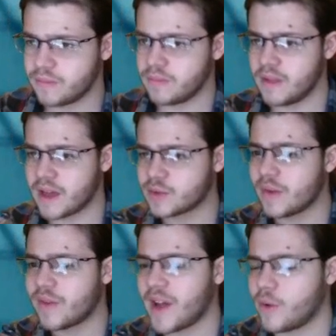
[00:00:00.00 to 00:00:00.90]
Next, we have
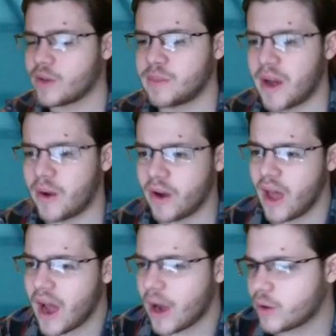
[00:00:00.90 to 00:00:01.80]
High Horsepower.
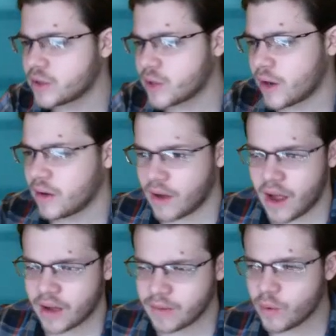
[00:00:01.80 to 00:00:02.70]

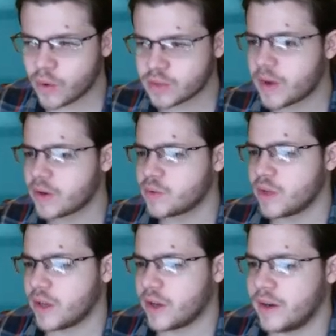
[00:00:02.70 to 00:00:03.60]
High Horsepower is
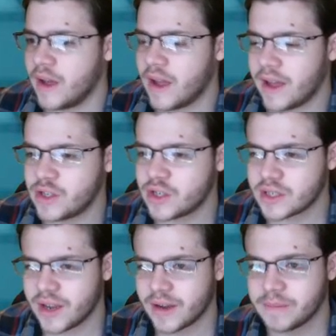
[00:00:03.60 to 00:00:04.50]
really good. It's just
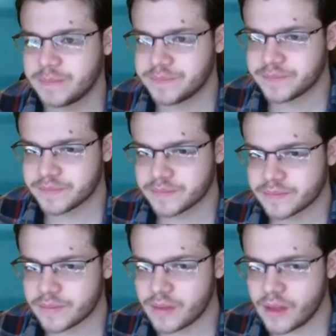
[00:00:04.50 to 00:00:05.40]

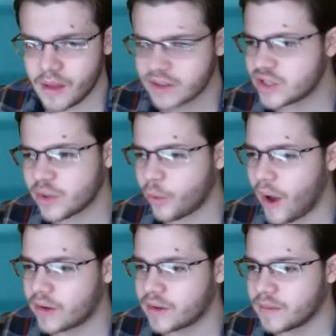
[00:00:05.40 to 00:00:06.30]
a
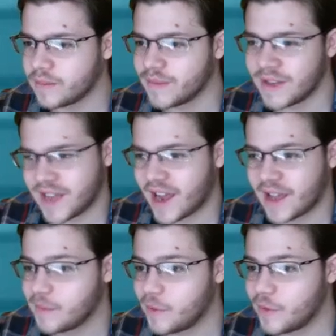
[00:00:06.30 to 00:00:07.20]
ground
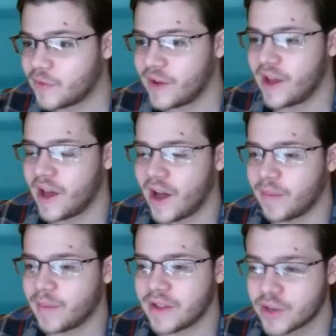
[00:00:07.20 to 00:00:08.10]
attacking move.
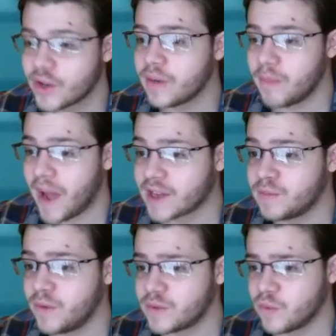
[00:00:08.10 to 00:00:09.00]
It's a good max
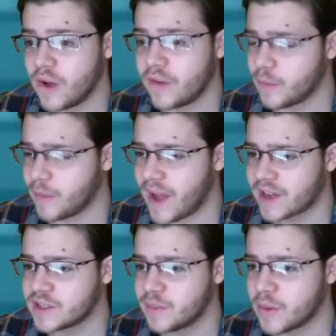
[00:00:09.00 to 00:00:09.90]
move as well. If you
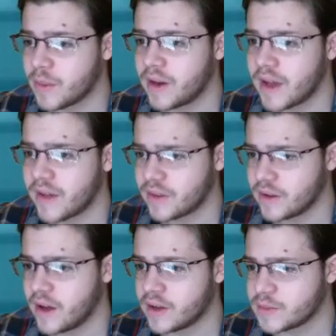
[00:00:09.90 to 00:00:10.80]
max Pokemon, having
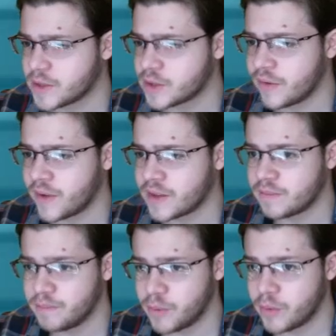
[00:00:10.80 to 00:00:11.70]
a special defense
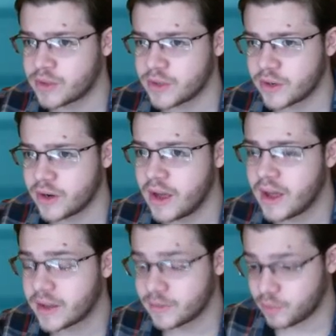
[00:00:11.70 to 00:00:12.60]
booster
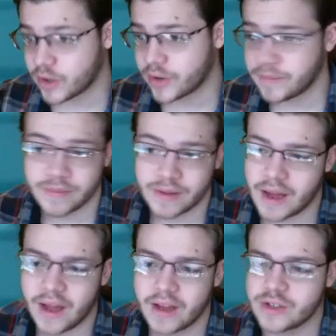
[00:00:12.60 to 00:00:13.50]
is pretty good.
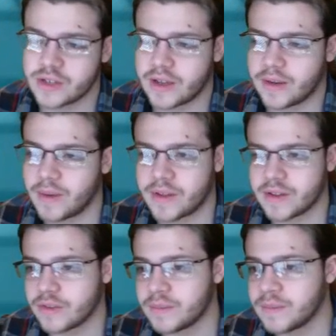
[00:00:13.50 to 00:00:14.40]
I just like it. I think it's good.